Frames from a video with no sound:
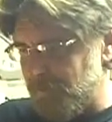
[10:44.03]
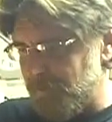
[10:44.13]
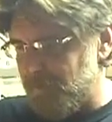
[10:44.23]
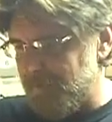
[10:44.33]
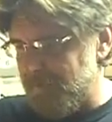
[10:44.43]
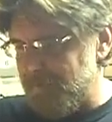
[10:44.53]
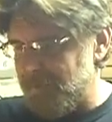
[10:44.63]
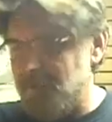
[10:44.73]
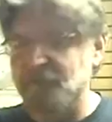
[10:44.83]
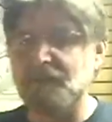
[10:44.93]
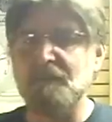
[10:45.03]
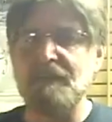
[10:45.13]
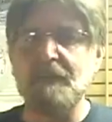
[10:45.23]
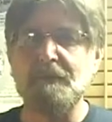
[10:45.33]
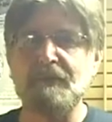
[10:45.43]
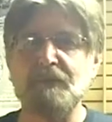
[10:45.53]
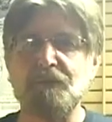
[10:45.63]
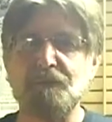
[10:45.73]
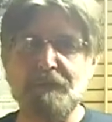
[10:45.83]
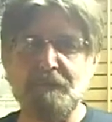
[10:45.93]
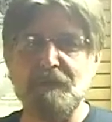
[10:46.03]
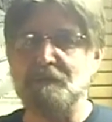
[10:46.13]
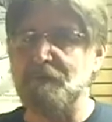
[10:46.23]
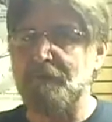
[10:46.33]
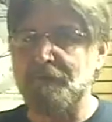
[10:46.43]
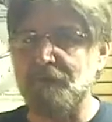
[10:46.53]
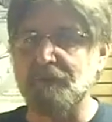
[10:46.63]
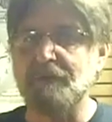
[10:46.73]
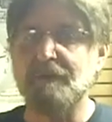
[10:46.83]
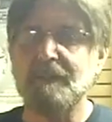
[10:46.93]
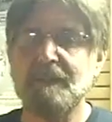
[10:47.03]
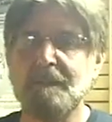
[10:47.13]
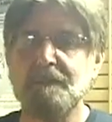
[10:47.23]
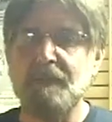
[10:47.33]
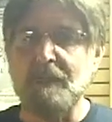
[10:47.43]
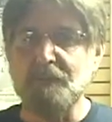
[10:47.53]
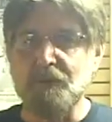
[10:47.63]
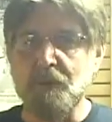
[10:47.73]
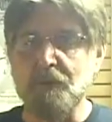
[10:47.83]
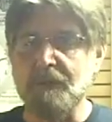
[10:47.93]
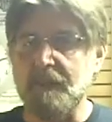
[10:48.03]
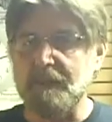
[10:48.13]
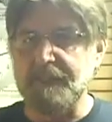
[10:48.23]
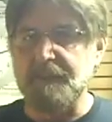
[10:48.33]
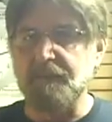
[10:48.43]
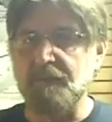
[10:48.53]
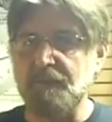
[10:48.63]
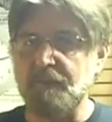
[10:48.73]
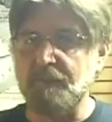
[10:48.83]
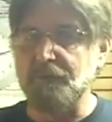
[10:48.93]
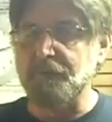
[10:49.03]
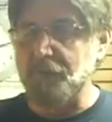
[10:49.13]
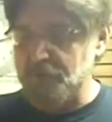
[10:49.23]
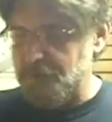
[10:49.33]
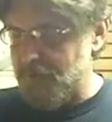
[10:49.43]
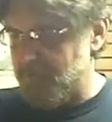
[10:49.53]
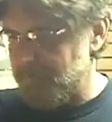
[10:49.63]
was with the intention of becoming extremely proficient at recording on an Edison cylinder phonograph.